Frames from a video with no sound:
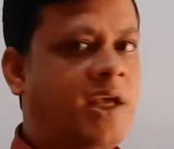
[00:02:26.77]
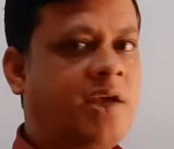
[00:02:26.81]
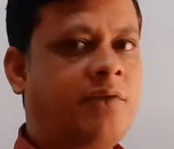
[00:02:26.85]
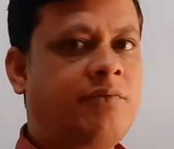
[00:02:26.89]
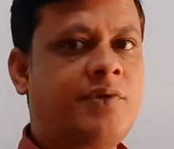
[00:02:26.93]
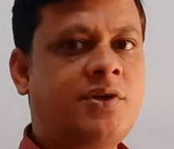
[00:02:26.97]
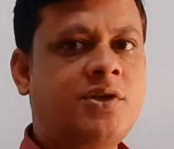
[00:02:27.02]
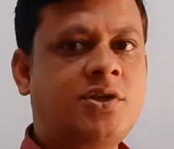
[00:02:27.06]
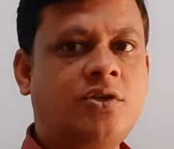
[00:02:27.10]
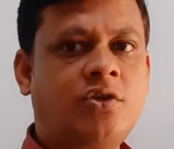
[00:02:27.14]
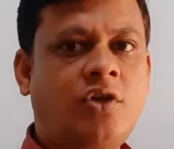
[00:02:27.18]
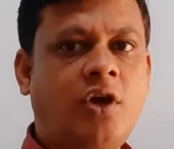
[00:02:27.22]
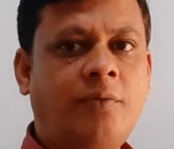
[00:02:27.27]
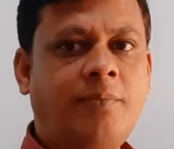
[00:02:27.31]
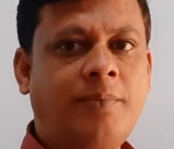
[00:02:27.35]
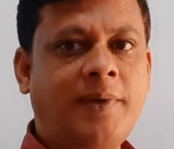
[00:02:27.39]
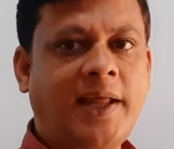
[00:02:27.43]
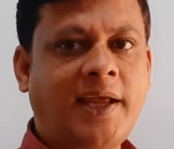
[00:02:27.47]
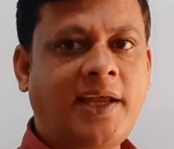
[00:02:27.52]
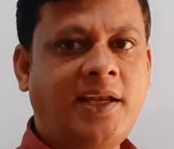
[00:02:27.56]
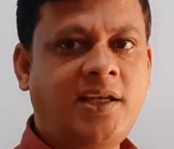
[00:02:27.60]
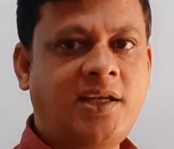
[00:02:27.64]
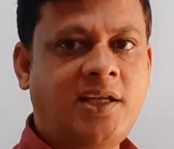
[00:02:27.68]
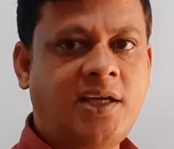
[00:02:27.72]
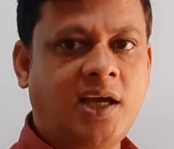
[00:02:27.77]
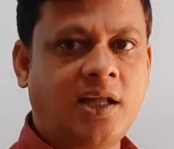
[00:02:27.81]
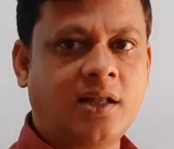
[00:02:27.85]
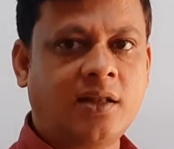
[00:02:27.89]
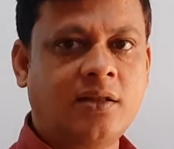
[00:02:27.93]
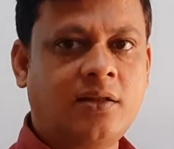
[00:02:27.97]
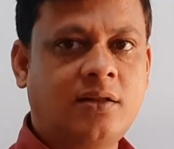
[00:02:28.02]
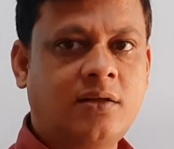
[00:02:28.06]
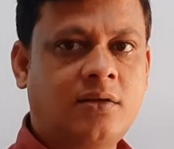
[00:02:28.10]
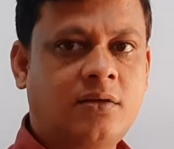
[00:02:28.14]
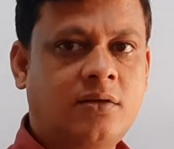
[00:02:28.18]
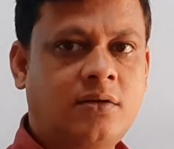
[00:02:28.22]
equation of line
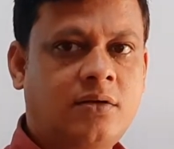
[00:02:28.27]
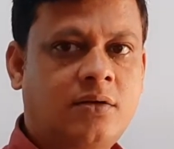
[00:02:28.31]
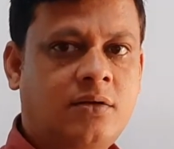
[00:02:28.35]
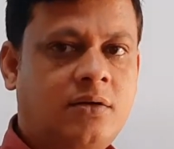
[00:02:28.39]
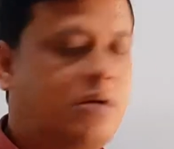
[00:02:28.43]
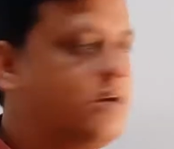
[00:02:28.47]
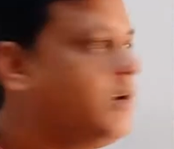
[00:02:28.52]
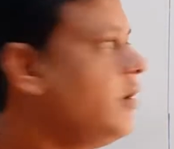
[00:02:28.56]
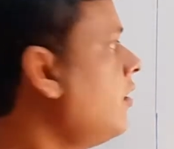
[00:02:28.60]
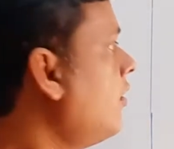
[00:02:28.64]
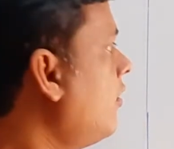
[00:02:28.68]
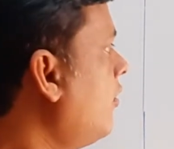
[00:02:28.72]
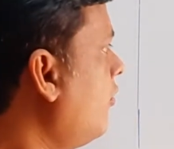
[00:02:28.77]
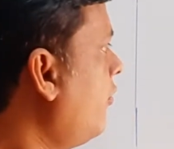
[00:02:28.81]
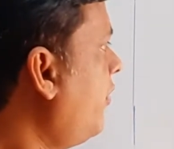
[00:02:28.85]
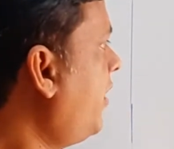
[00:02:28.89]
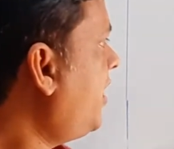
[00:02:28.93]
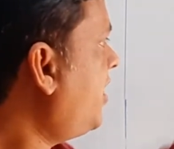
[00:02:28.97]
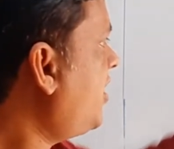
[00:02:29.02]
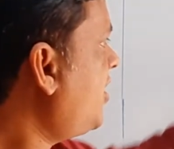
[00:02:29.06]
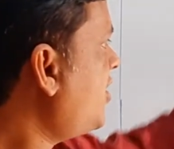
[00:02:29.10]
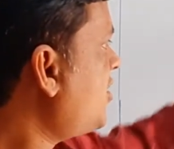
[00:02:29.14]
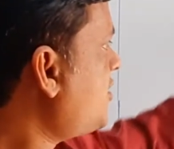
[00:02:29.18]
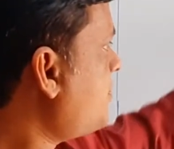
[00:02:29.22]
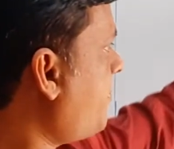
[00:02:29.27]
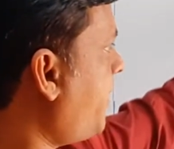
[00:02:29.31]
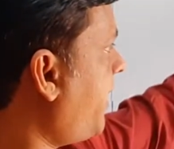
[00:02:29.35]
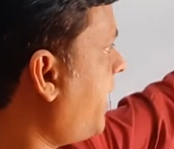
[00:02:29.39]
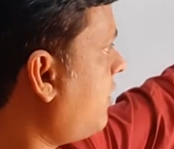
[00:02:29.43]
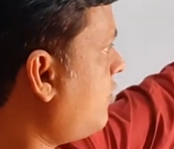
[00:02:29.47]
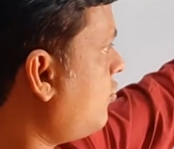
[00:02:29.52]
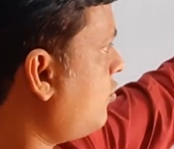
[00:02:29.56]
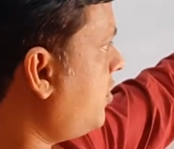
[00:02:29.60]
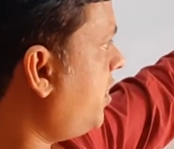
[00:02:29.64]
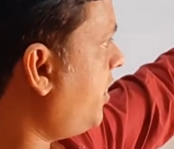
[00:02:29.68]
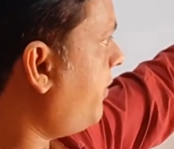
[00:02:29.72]
L with
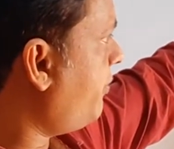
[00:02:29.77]
respect to the